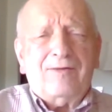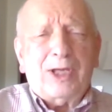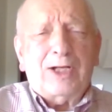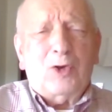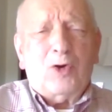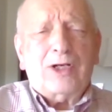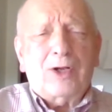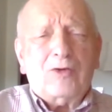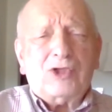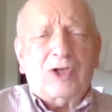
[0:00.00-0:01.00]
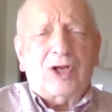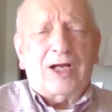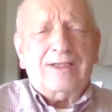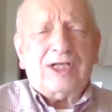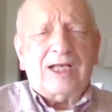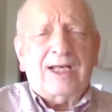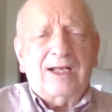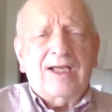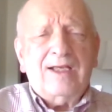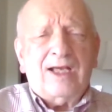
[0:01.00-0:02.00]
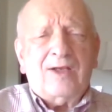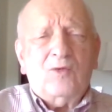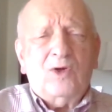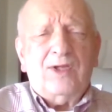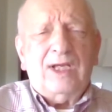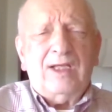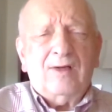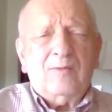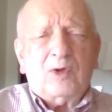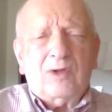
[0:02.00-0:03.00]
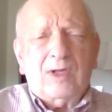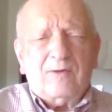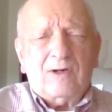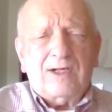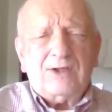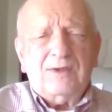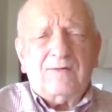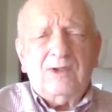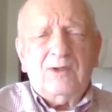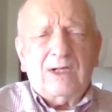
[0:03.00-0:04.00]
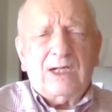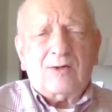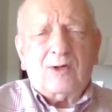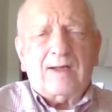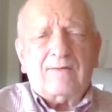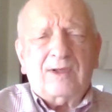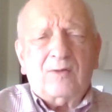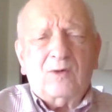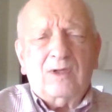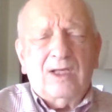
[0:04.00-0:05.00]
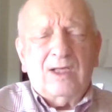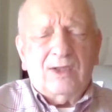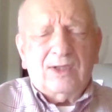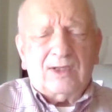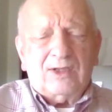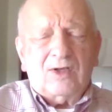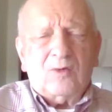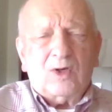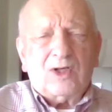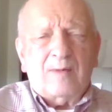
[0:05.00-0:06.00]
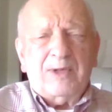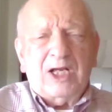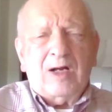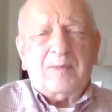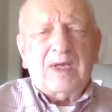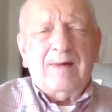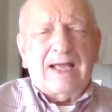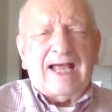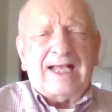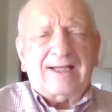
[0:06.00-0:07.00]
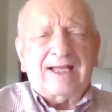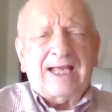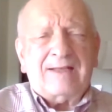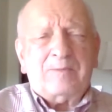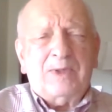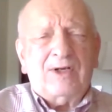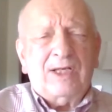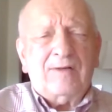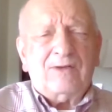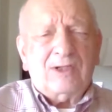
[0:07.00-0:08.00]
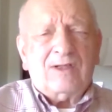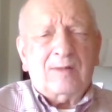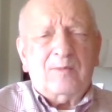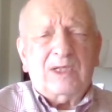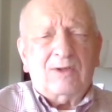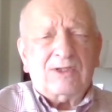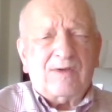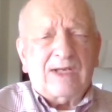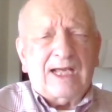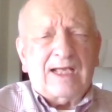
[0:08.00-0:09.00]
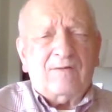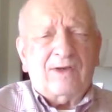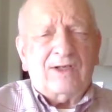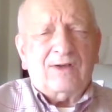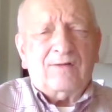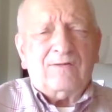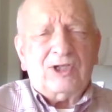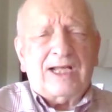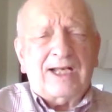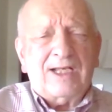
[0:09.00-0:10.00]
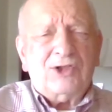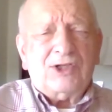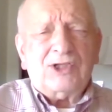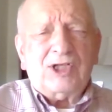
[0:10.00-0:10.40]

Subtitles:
along those lines, and with the proliferation of new aircraft that were coming up at that period of time because of the advent of jet engines.